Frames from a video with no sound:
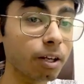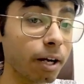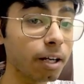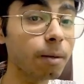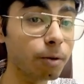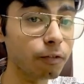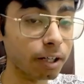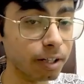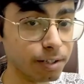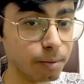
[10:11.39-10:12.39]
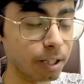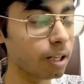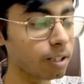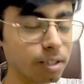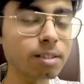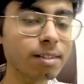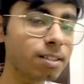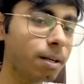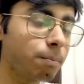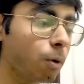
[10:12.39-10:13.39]
creating a perfect resume. This is
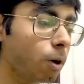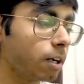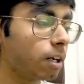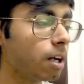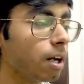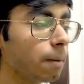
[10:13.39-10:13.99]
important.